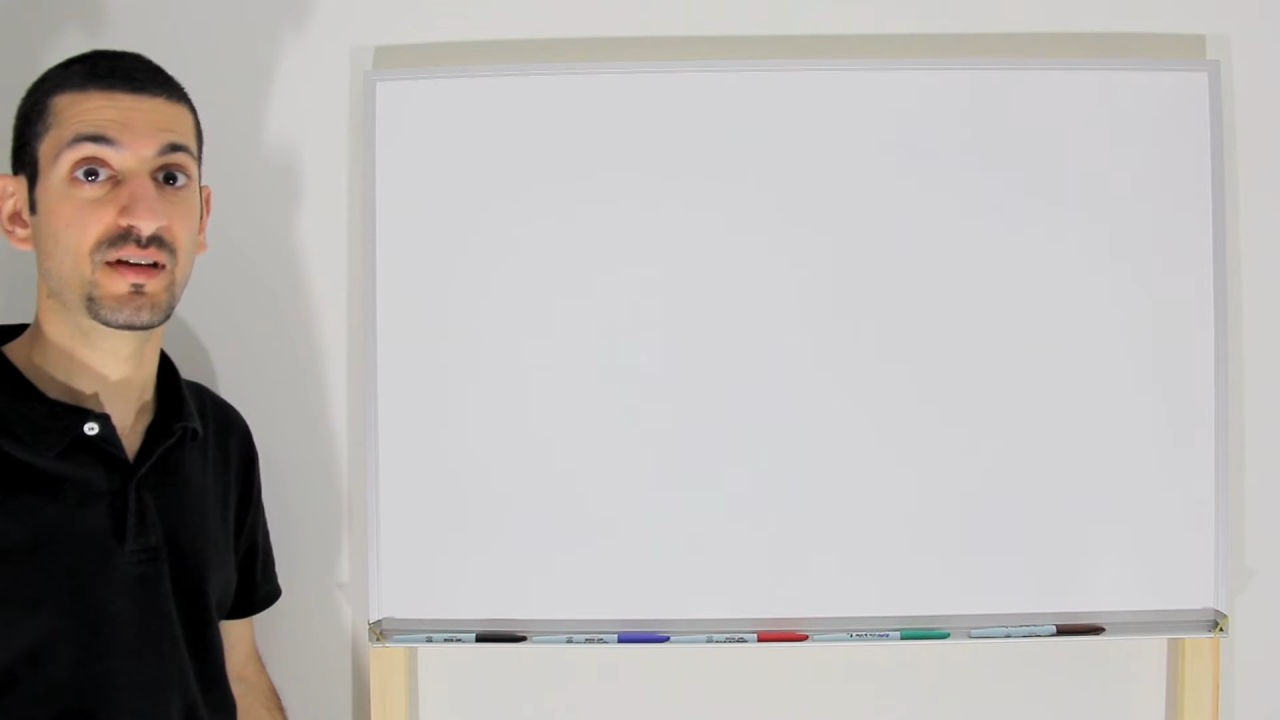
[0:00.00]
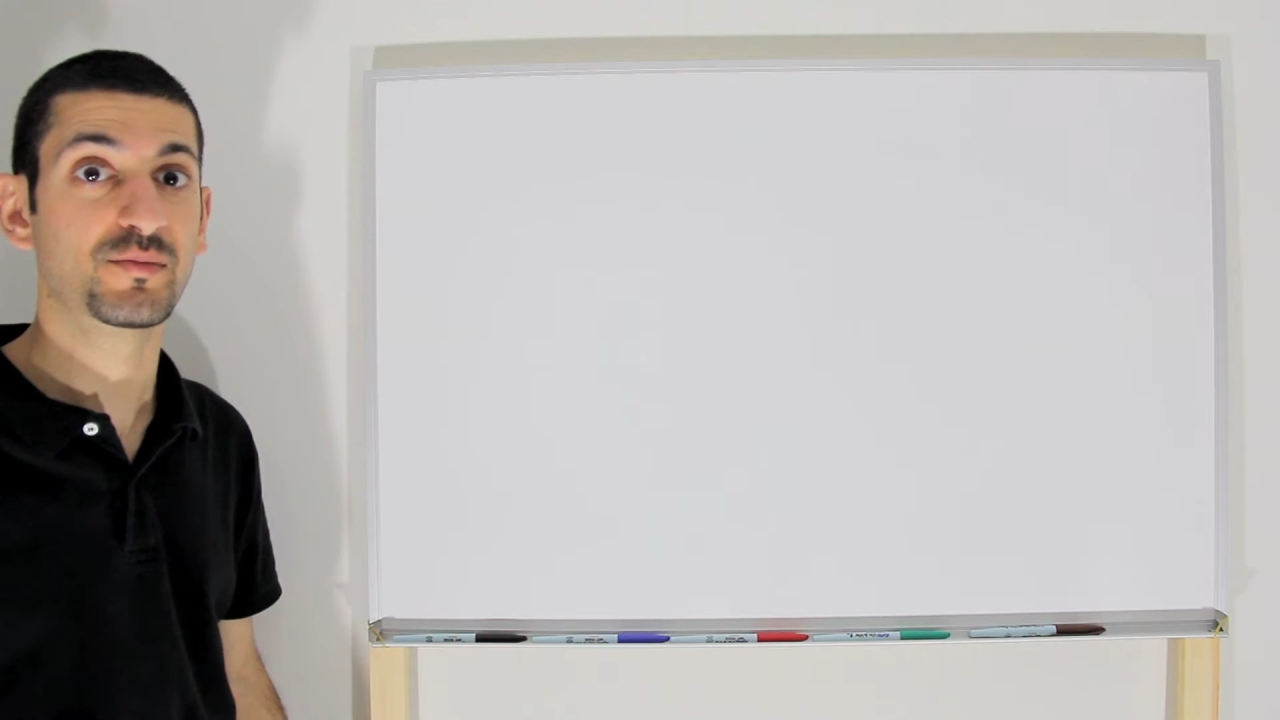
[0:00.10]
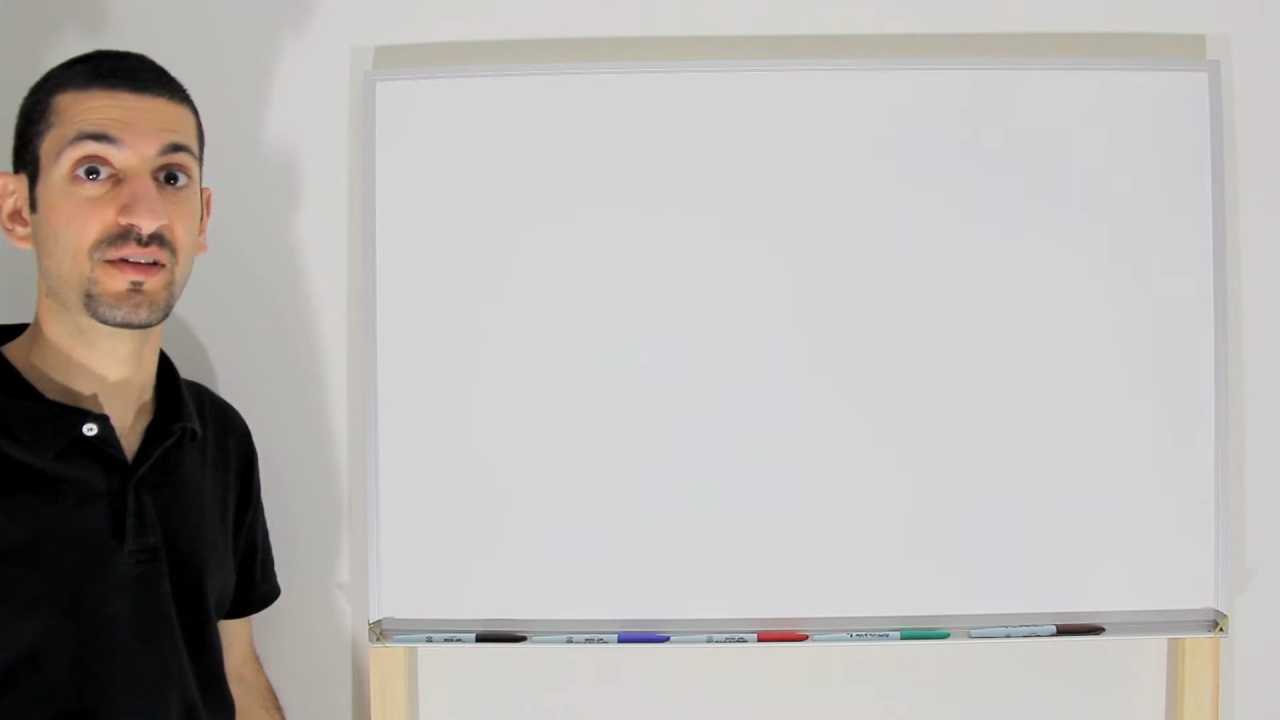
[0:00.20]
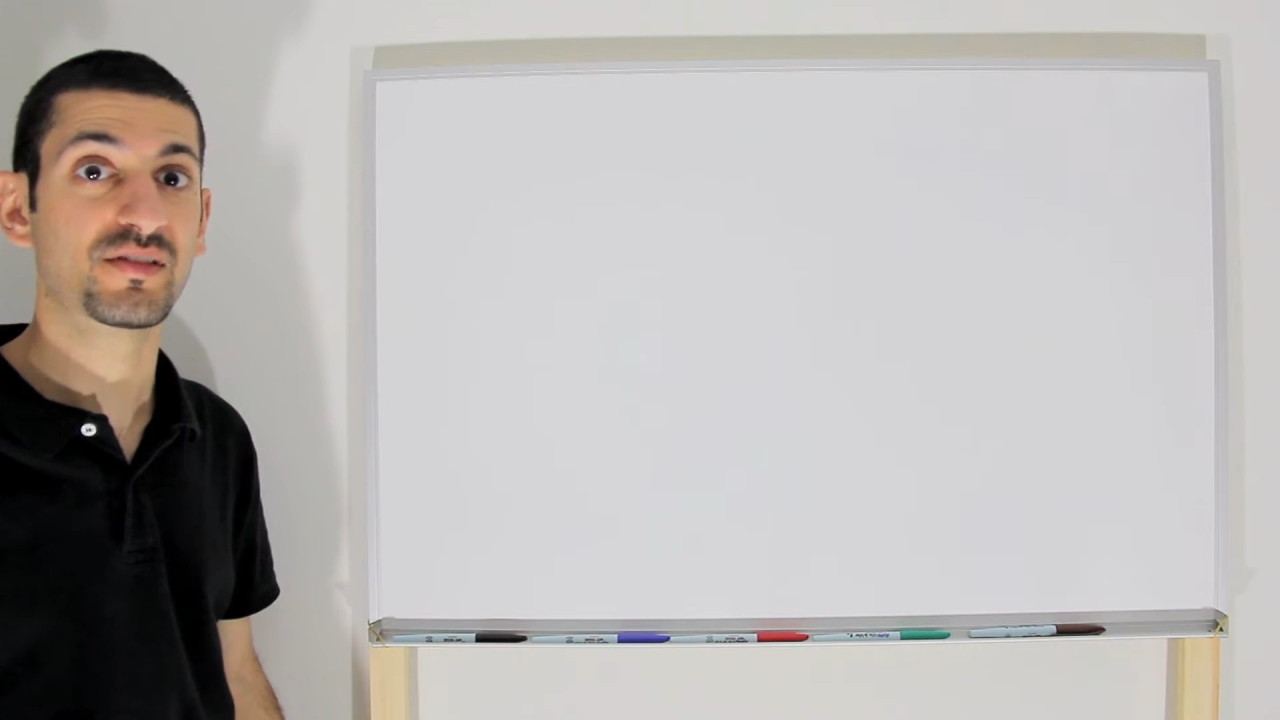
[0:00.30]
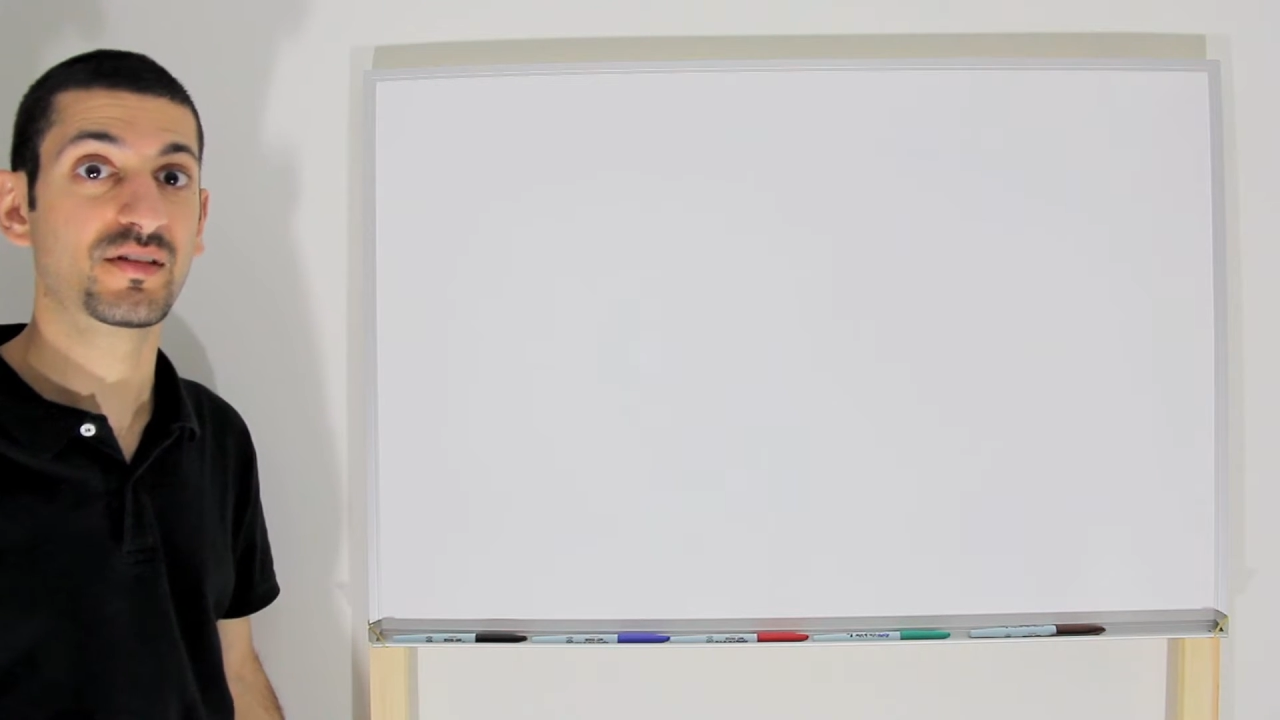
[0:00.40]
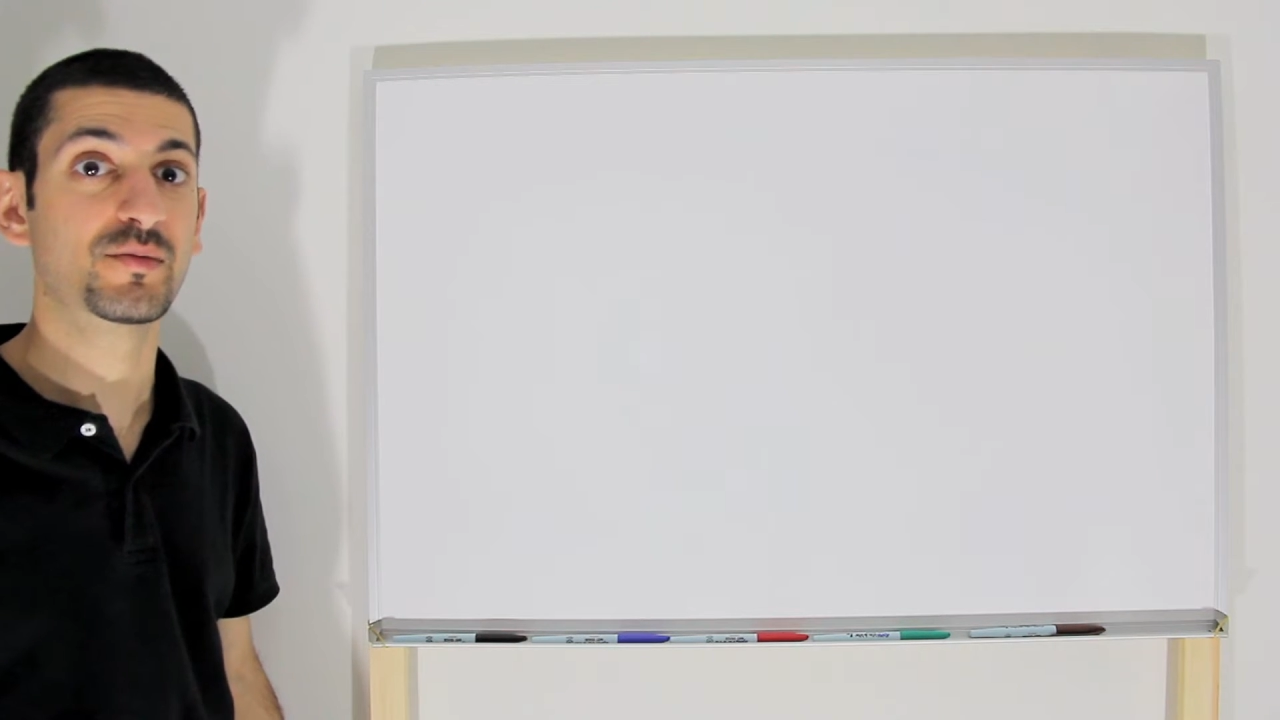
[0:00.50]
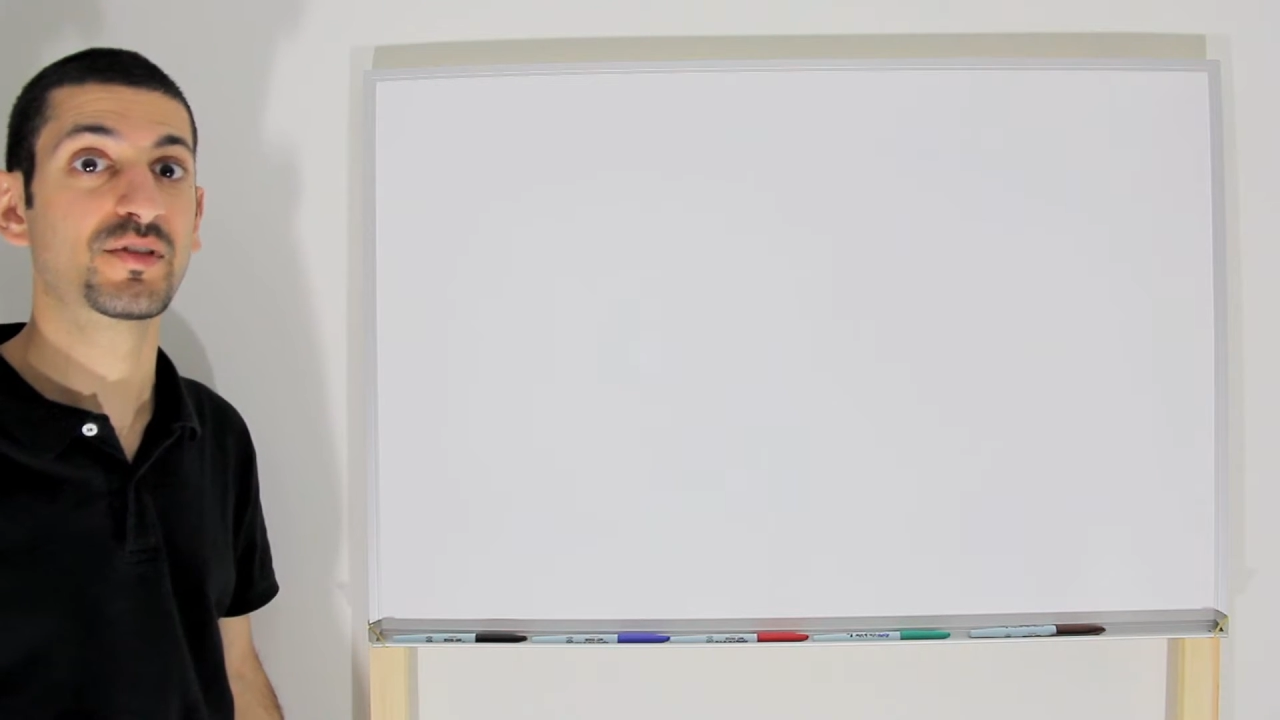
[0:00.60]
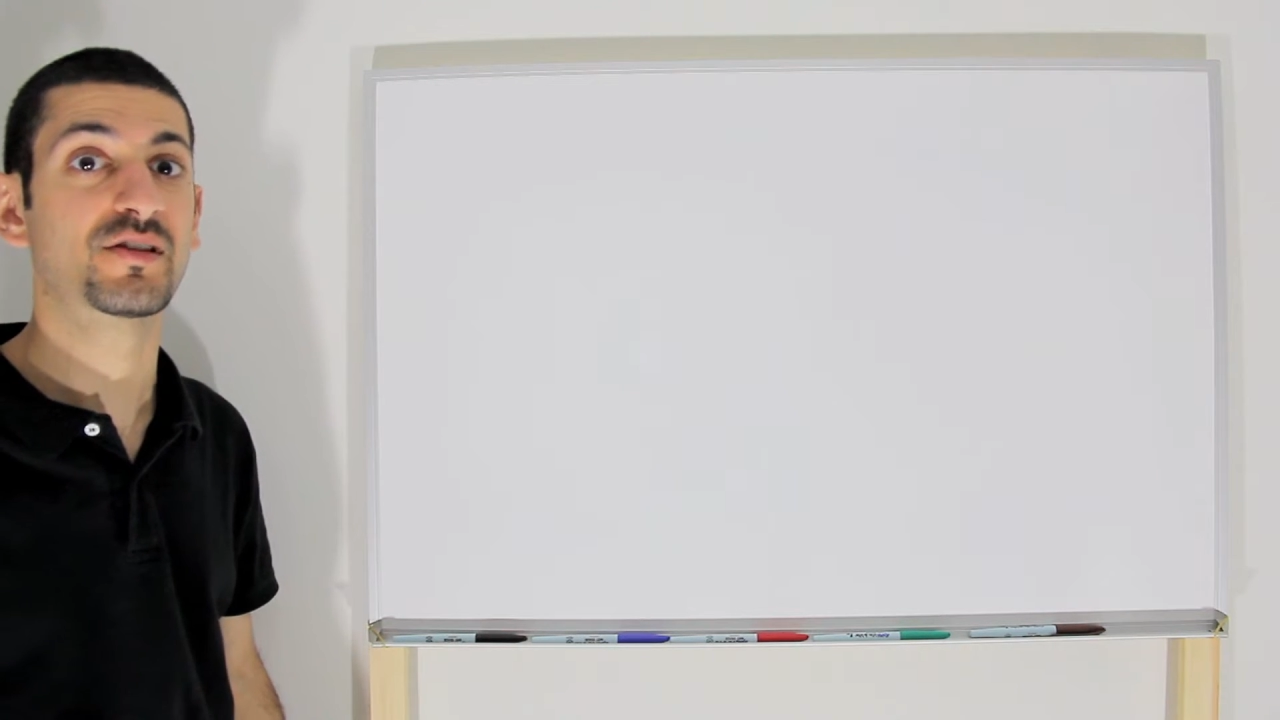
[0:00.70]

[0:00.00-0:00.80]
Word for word: can be some